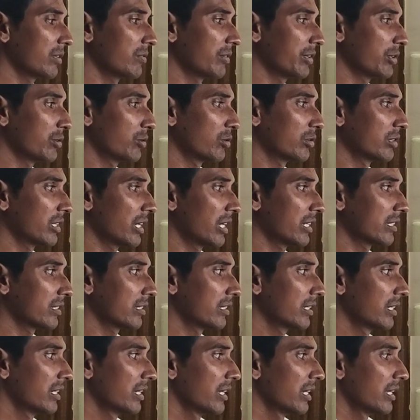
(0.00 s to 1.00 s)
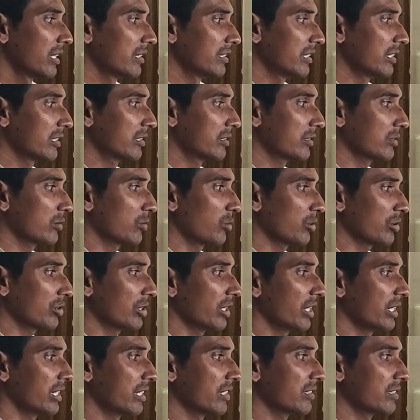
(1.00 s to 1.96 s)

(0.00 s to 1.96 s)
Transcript: We know that this question